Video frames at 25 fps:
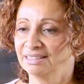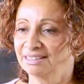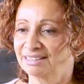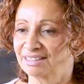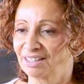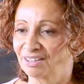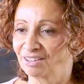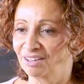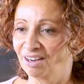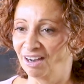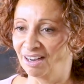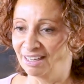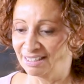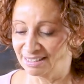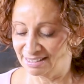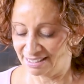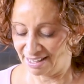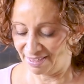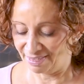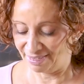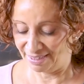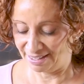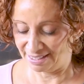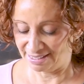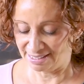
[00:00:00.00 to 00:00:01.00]
So guys,
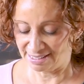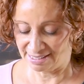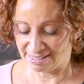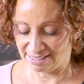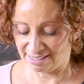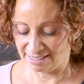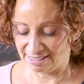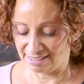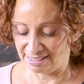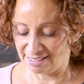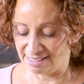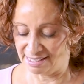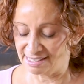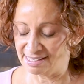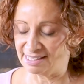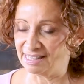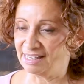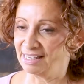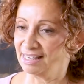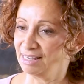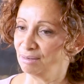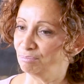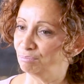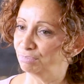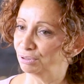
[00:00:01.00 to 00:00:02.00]
this is
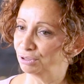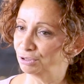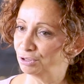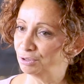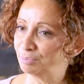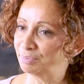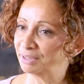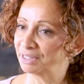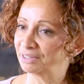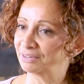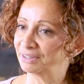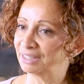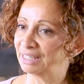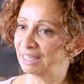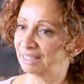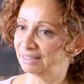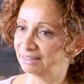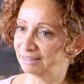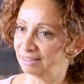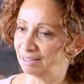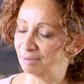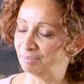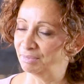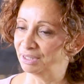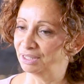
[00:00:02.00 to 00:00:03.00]
the blueberry
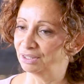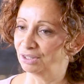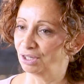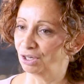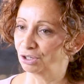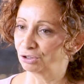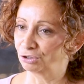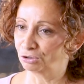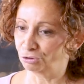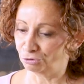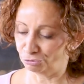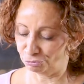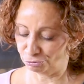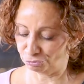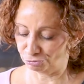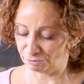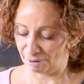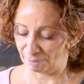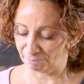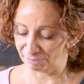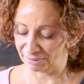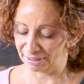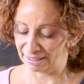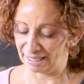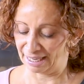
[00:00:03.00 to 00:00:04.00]
and lemon crumb